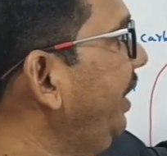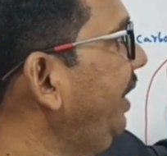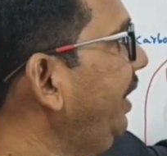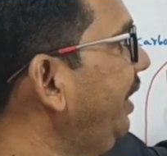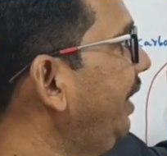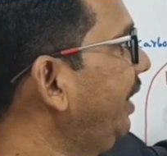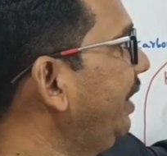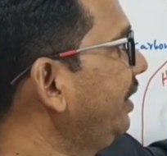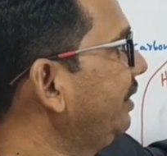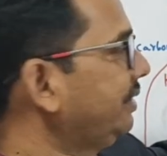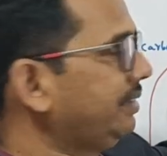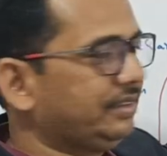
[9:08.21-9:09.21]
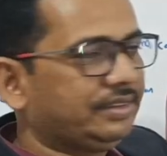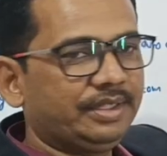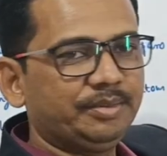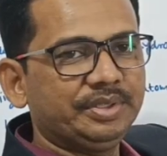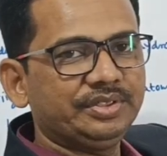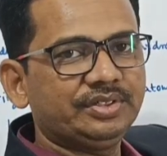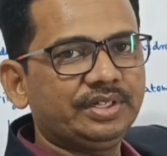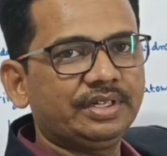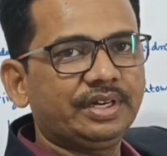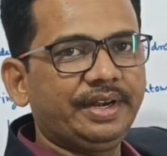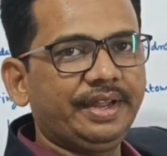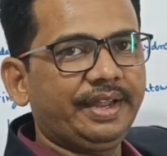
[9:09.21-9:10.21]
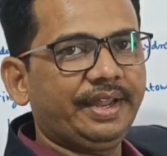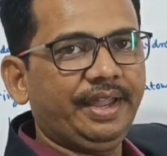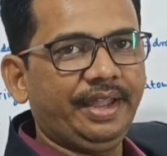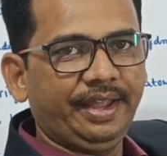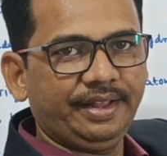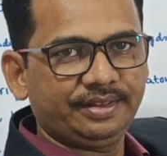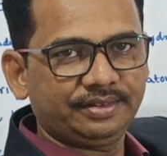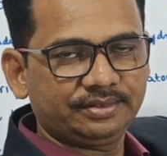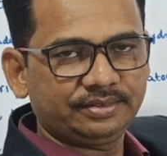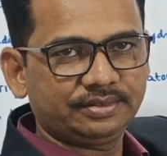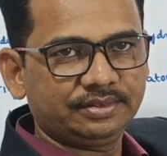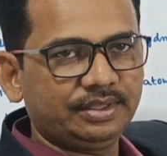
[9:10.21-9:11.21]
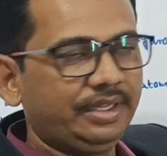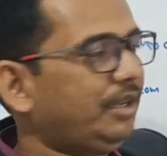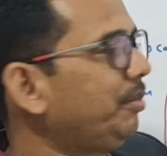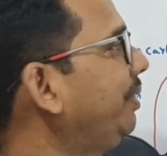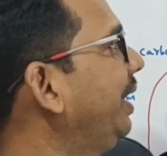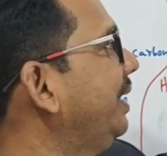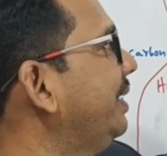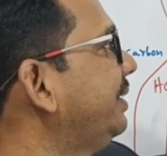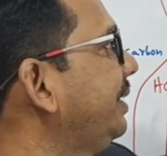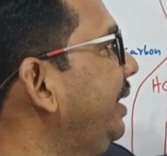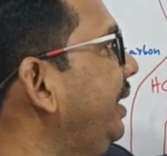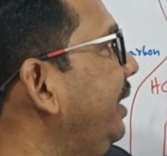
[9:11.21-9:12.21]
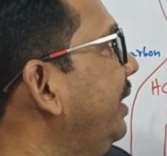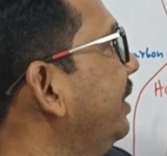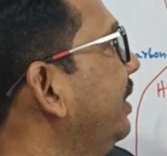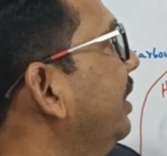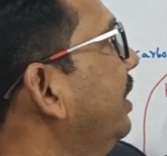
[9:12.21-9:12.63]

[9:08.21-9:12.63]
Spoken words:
E here. Just I mentioned the decane. Here minus E.